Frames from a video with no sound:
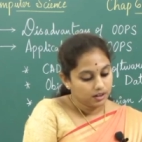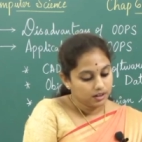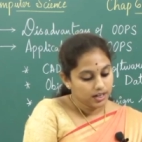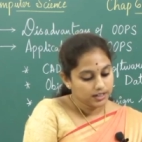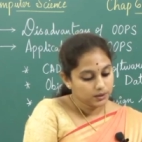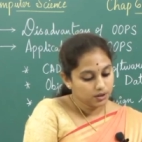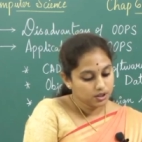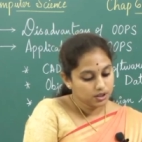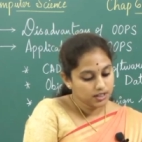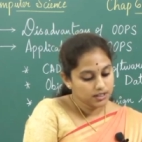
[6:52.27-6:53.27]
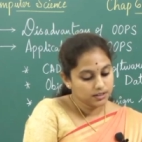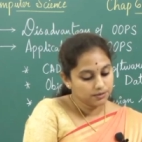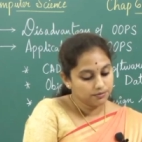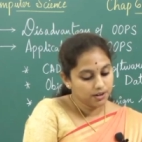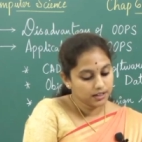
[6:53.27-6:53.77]
Next question is,
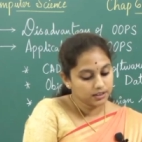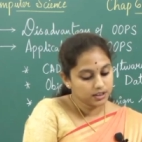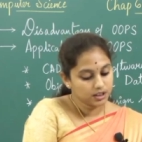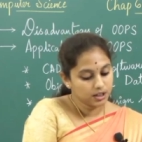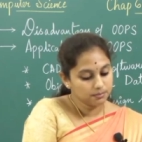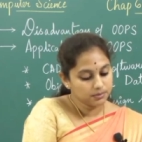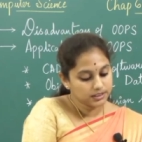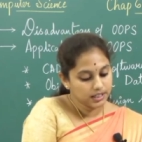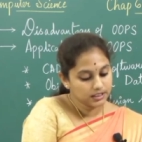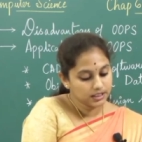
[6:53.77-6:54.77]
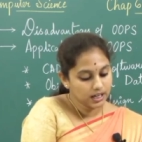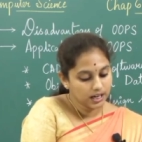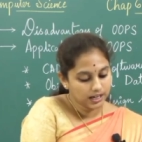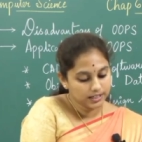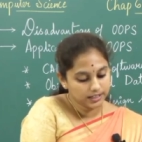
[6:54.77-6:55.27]
define the term data
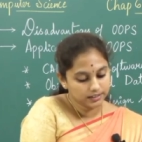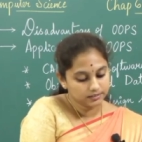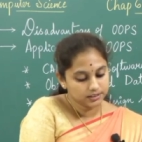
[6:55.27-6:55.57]
hiding.